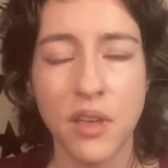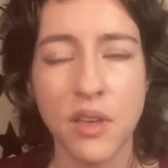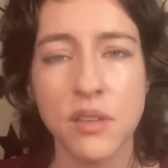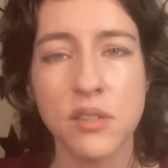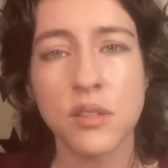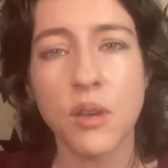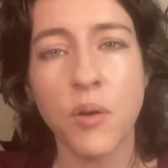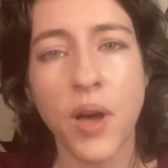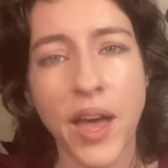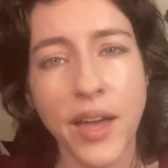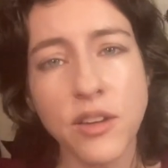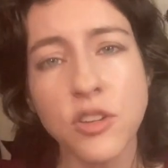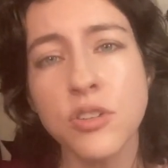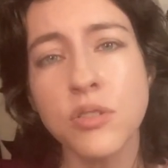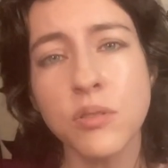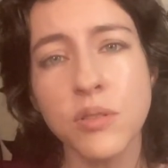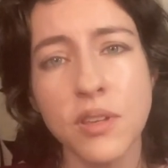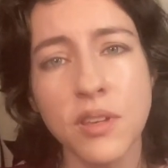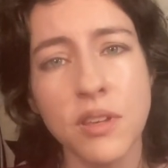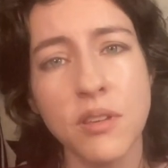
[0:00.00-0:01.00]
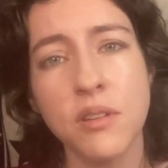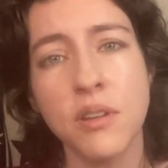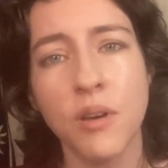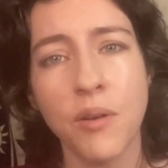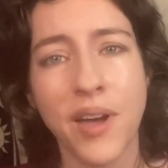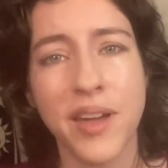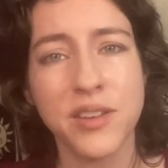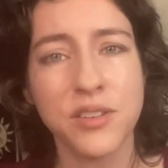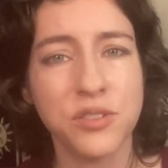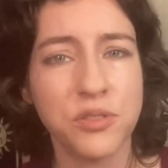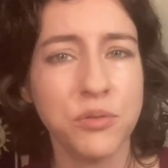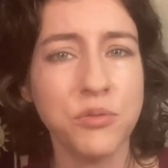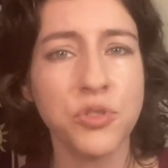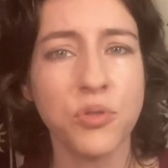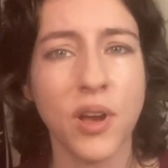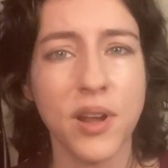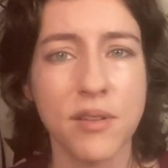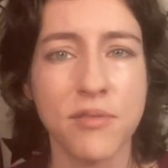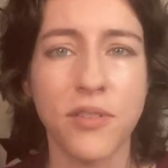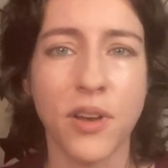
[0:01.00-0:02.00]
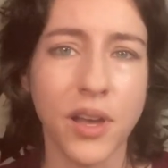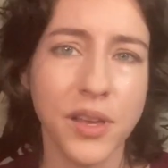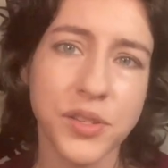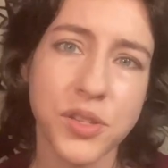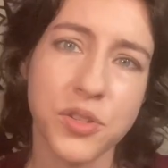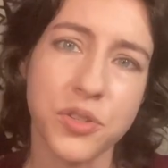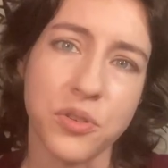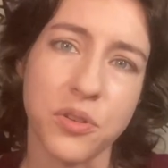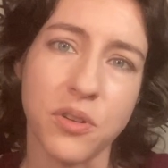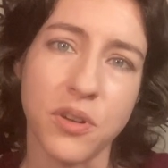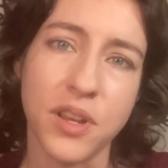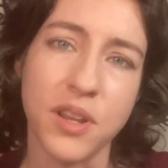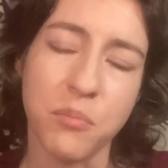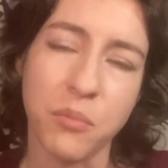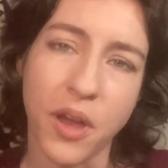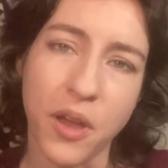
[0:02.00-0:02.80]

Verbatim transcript: So actually, you know, I do try to foster in